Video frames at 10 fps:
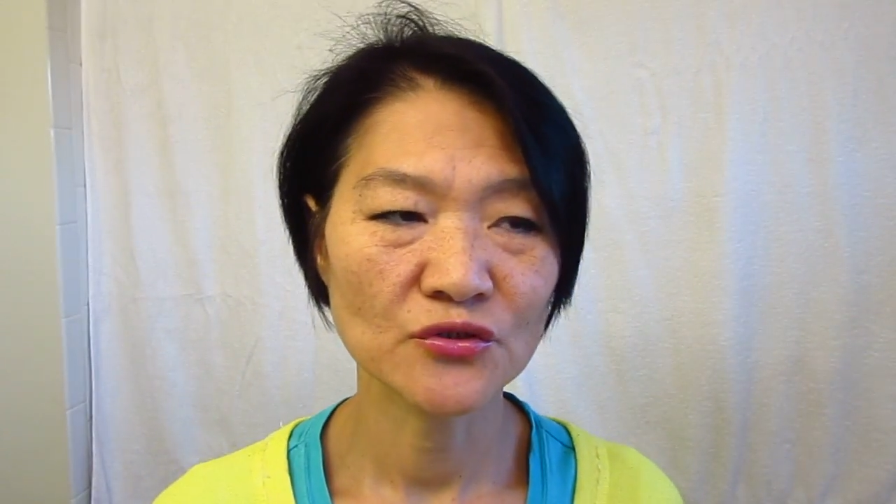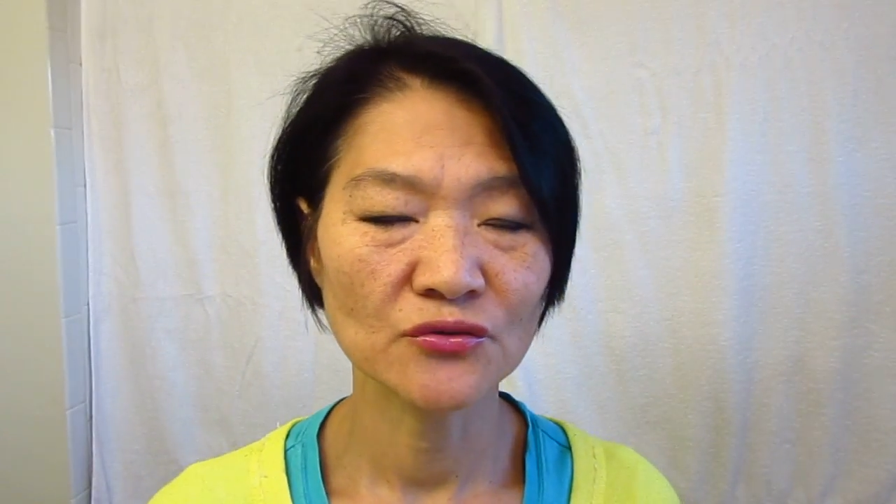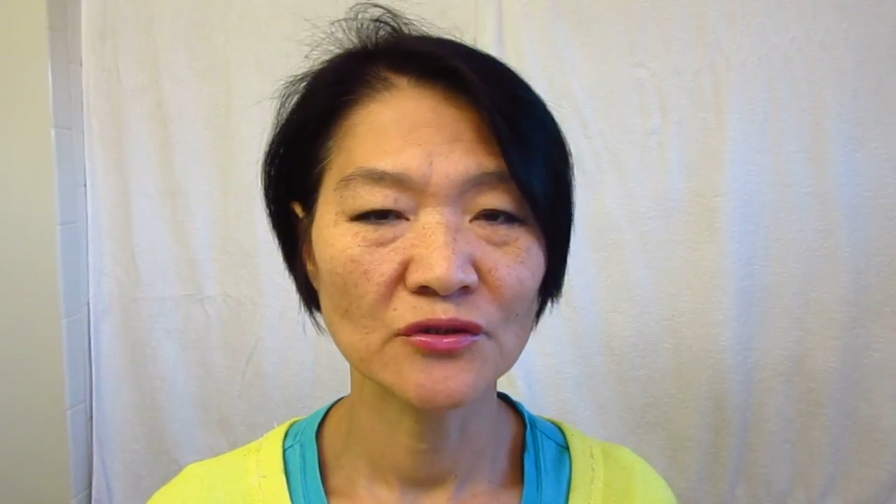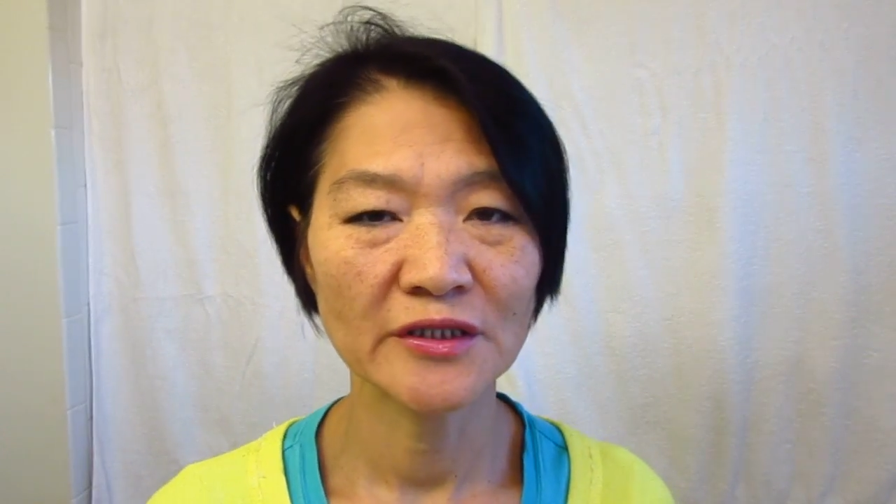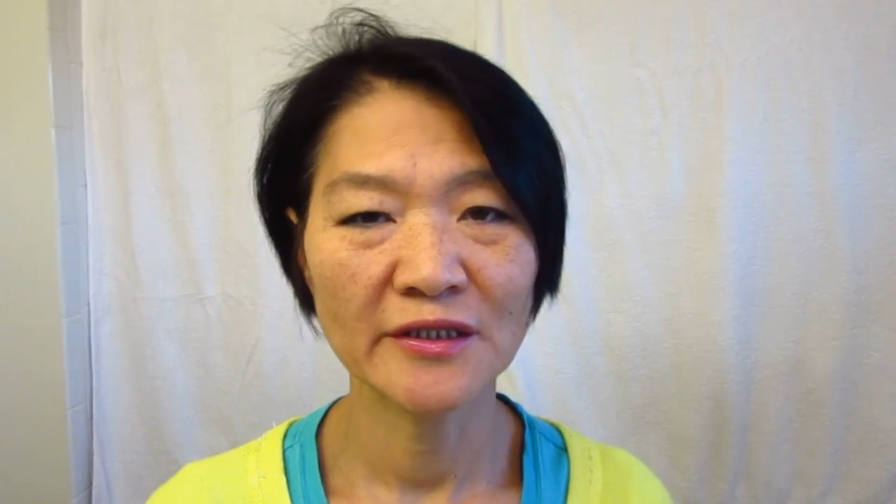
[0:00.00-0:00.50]

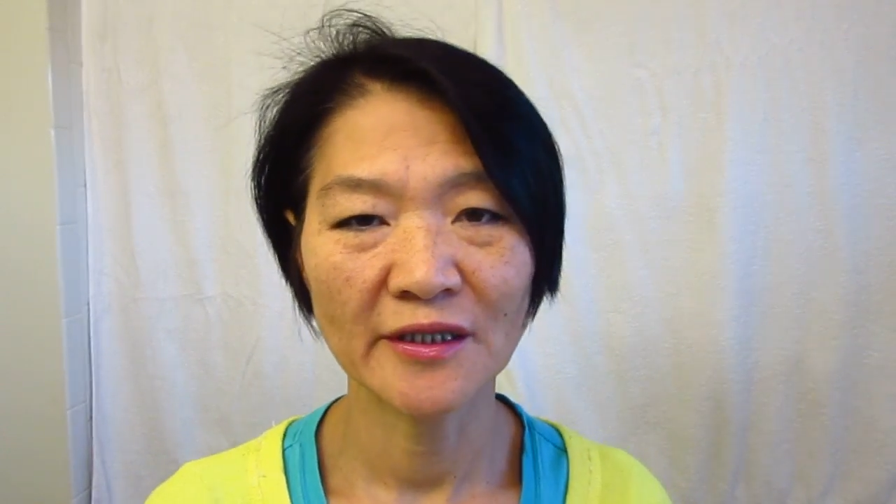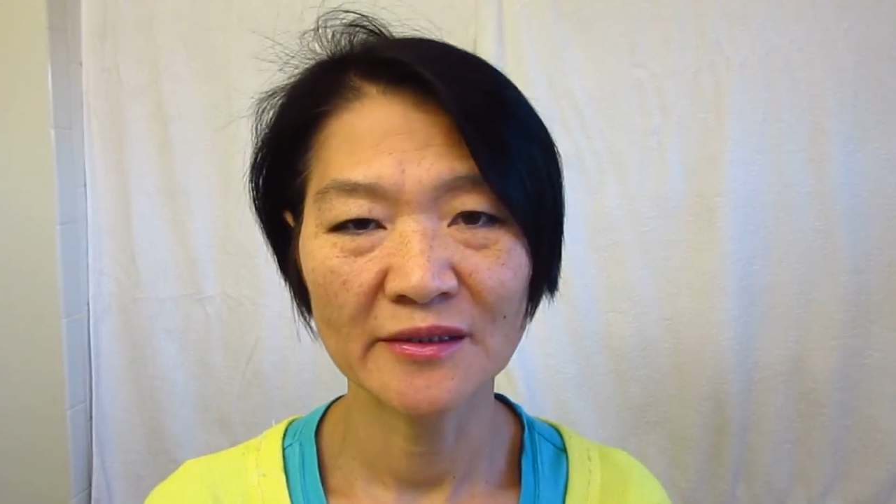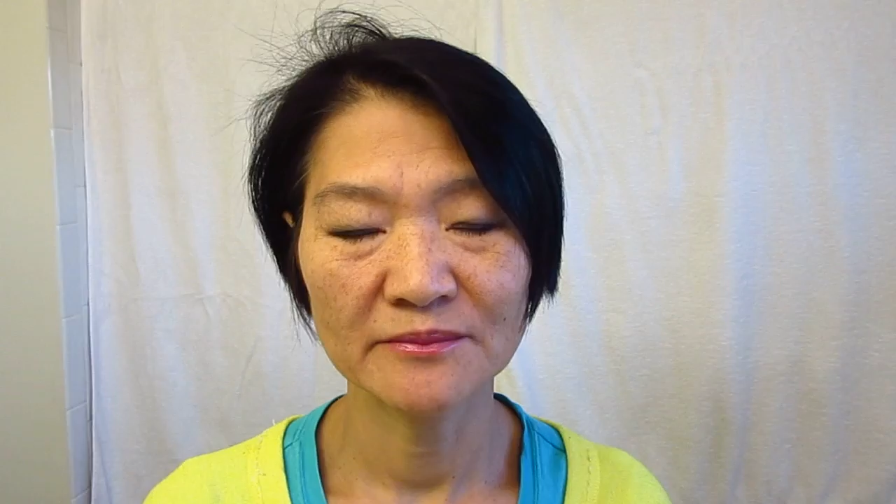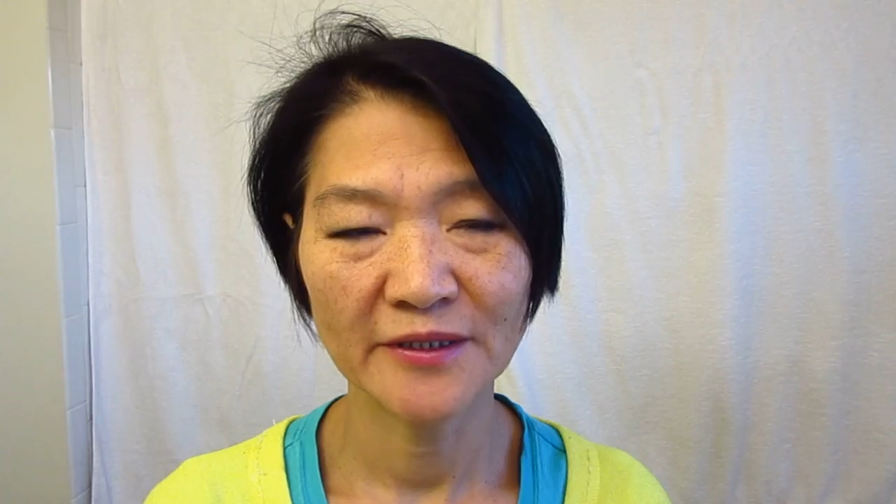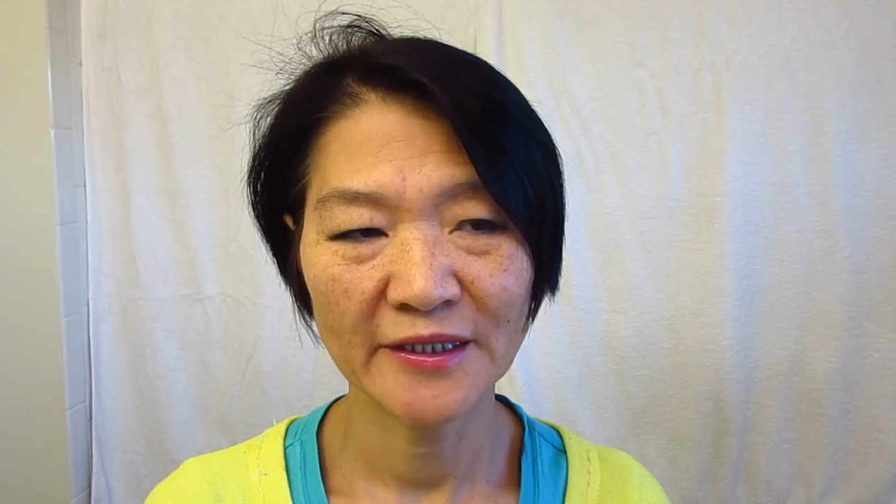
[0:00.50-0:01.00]
drawing
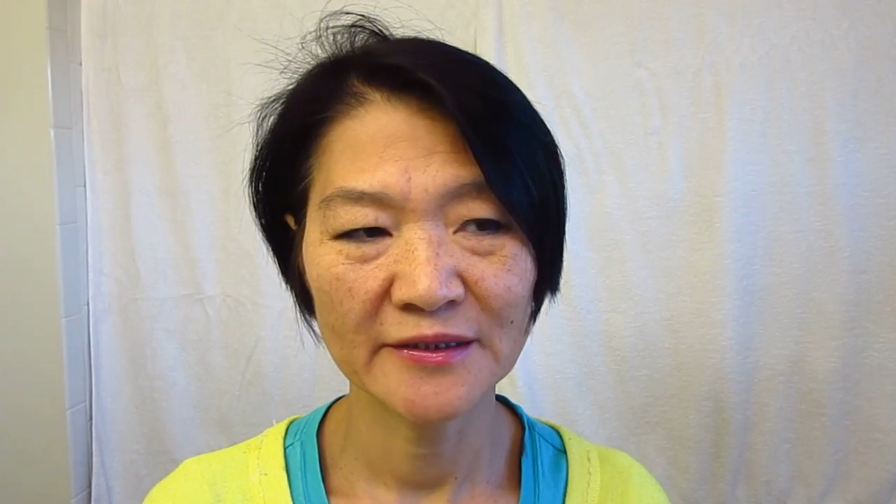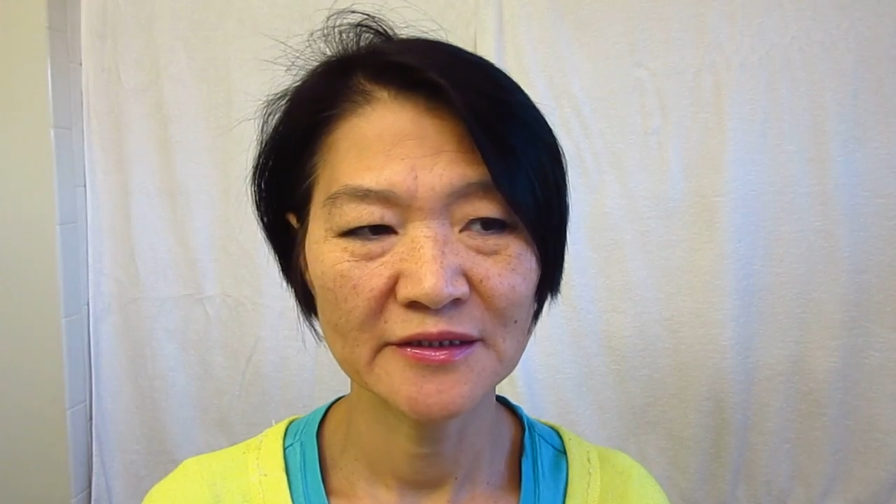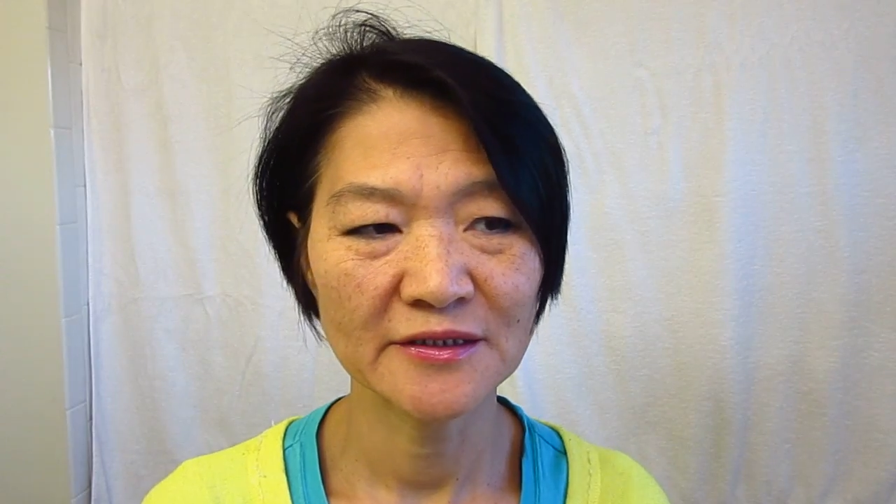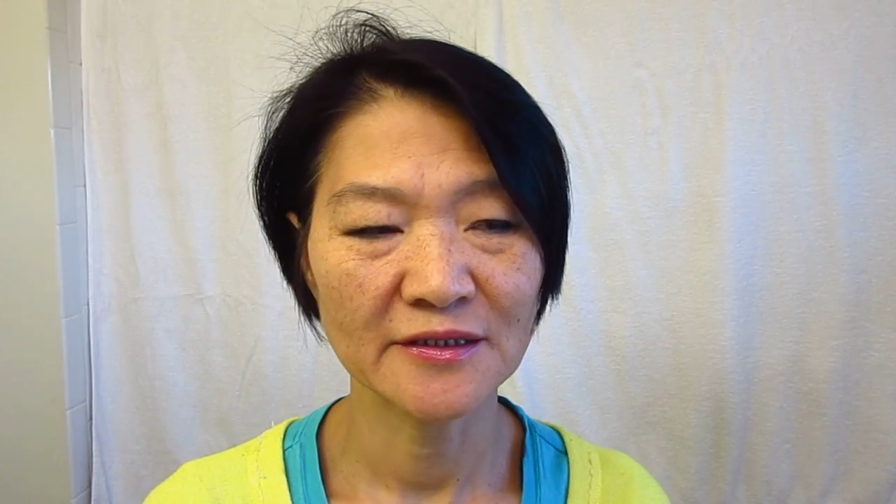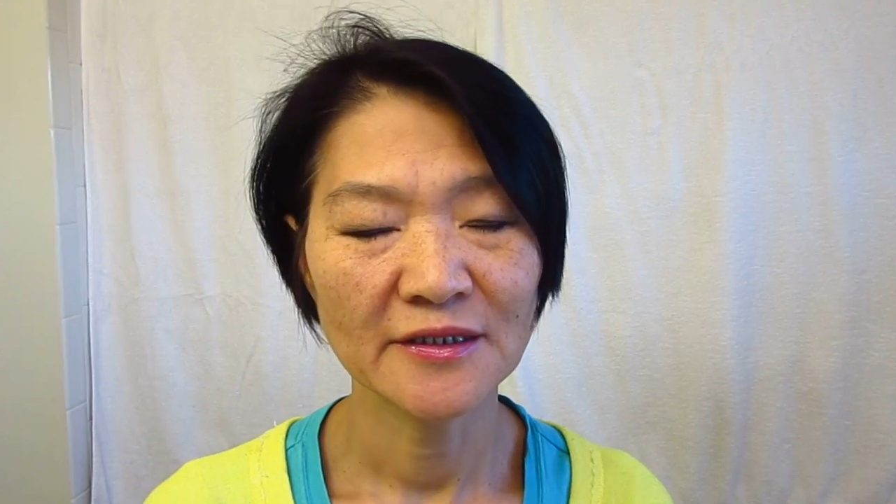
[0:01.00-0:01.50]
and
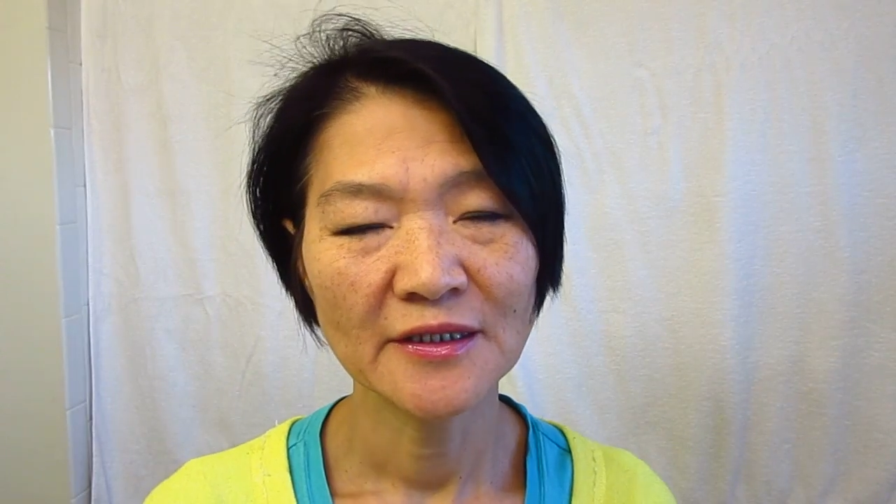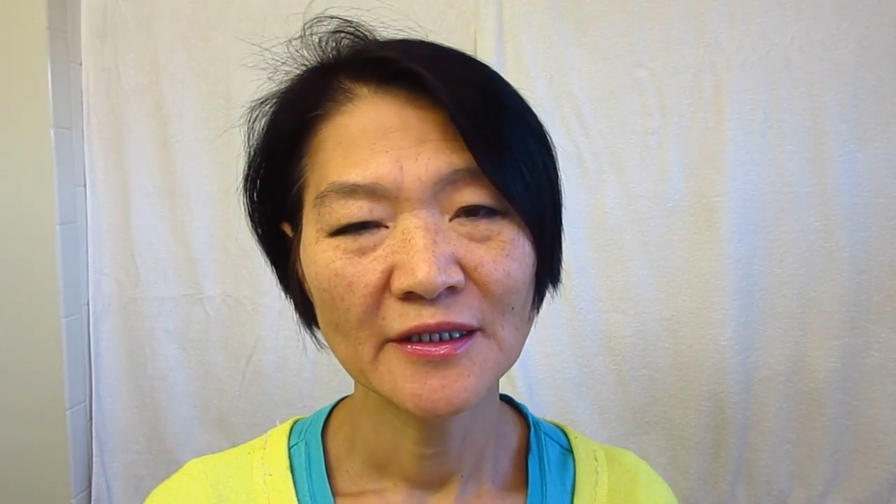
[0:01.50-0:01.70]
painting,